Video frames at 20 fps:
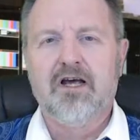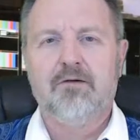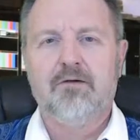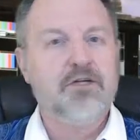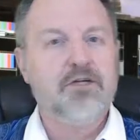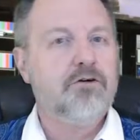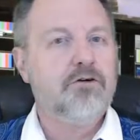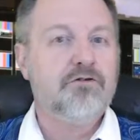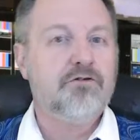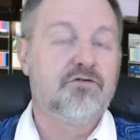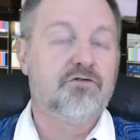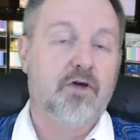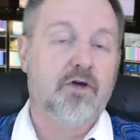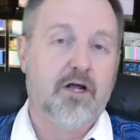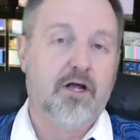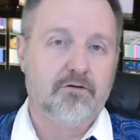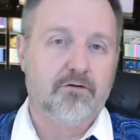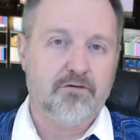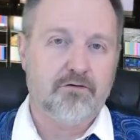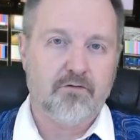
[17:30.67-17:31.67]
I'm a huge
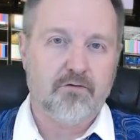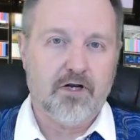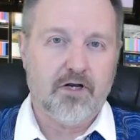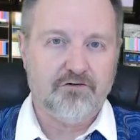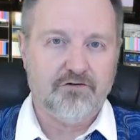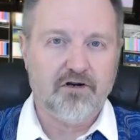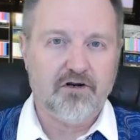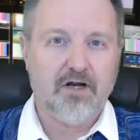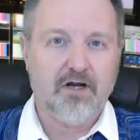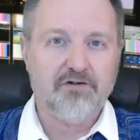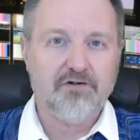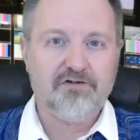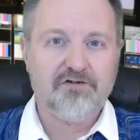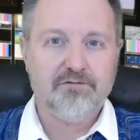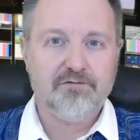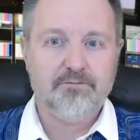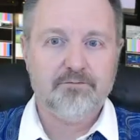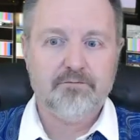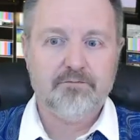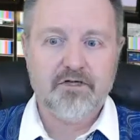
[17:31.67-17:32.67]
fan of the
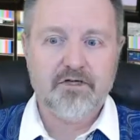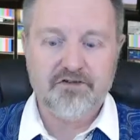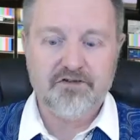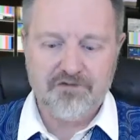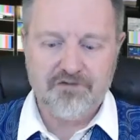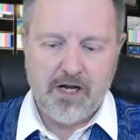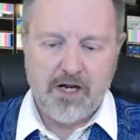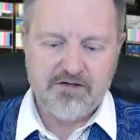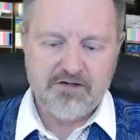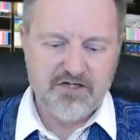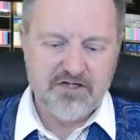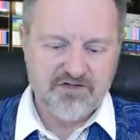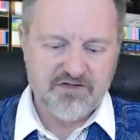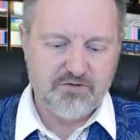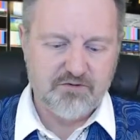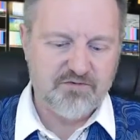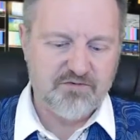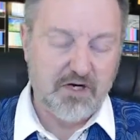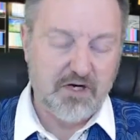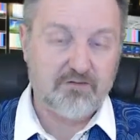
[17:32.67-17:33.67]
franchise. It is not
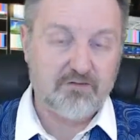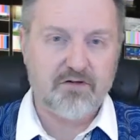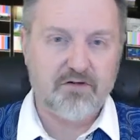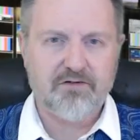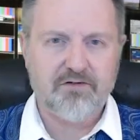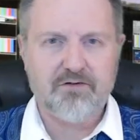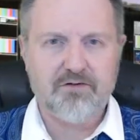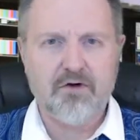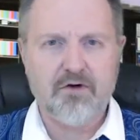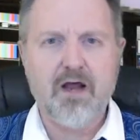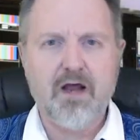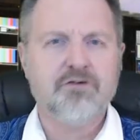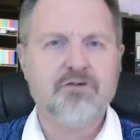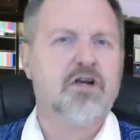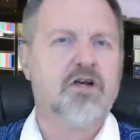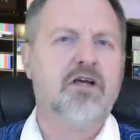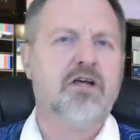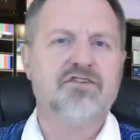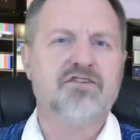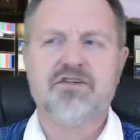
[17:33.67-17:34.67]
disrespectful of the
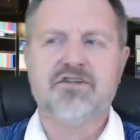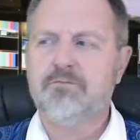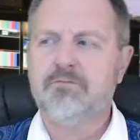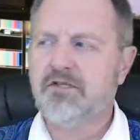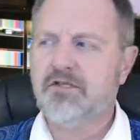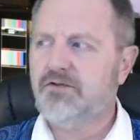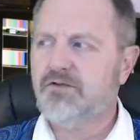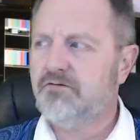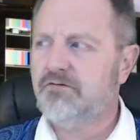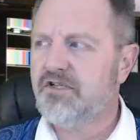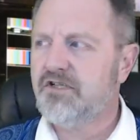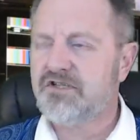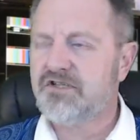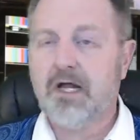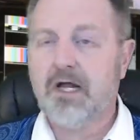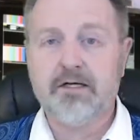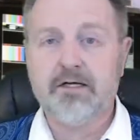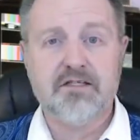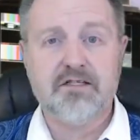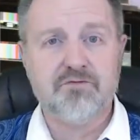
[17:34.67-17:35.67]
franchise simply to
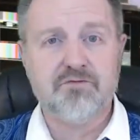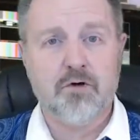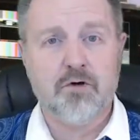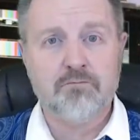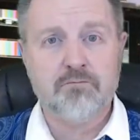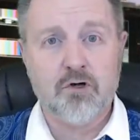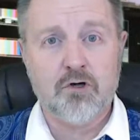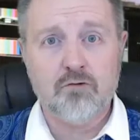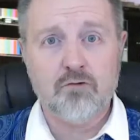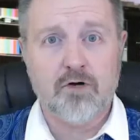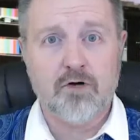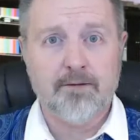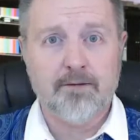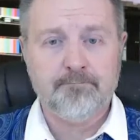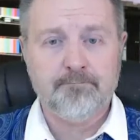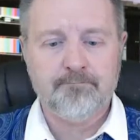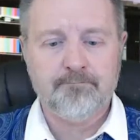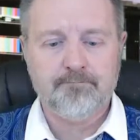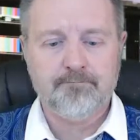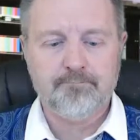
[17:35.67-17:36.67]
dislike this one program.